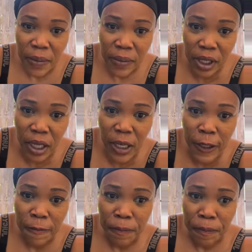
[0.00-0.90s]
Seeing?
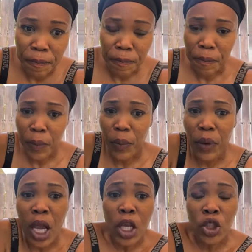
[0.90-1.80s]

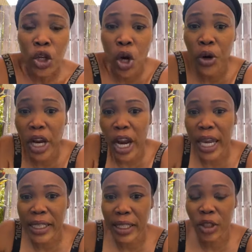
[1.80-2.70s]
So now they are
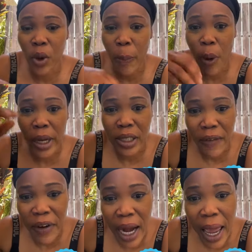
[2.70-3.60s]
getting to a point of
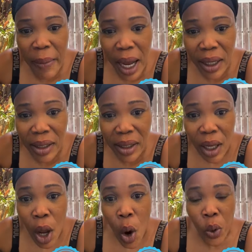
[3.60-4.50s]
climax
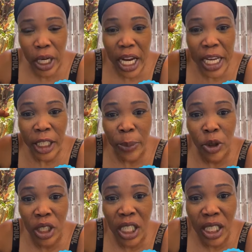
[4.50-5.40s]
where they need to
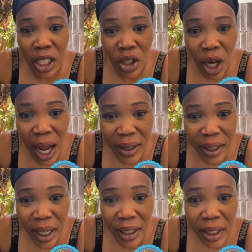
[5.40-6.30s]
put things into
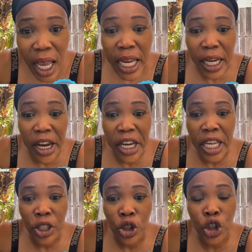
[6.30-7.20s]
context. They
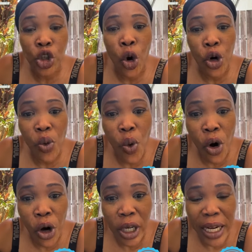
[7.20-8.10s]
need to show the
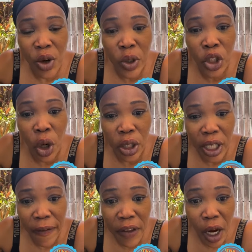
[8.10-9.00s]
work and the results
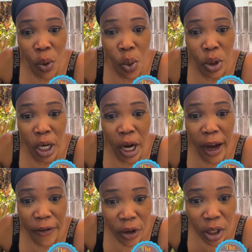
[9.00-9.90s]
of their, their
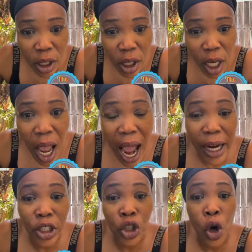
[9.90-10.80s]
efforts. And
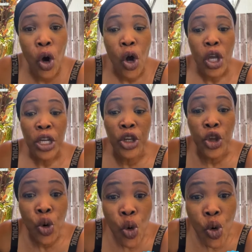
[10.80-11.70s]
so,
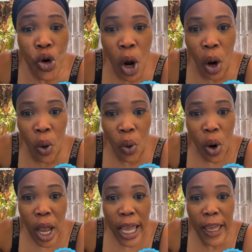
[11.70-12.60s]
you know,
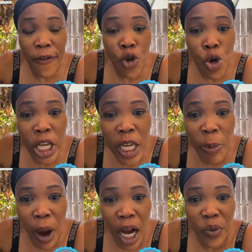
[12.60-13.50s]
if you keep
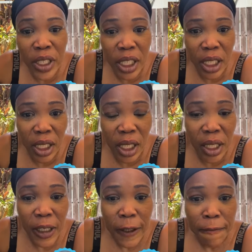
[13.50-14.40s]
on
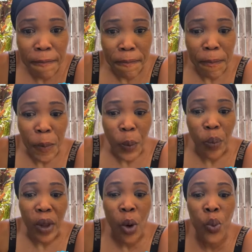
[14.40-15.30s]
resisting
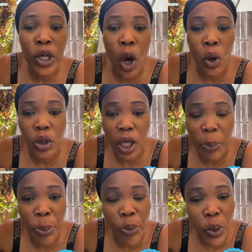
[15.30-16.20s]
without,
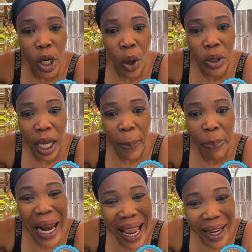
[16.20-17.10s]
without a
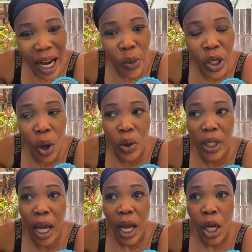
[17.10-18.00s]
plan and without
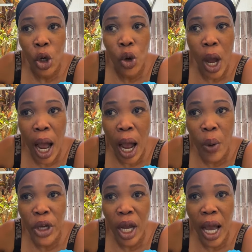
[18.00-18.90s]
a, uh, what
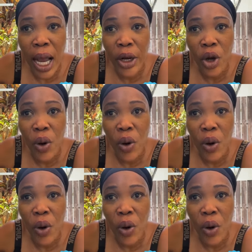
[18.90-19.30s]
you call now.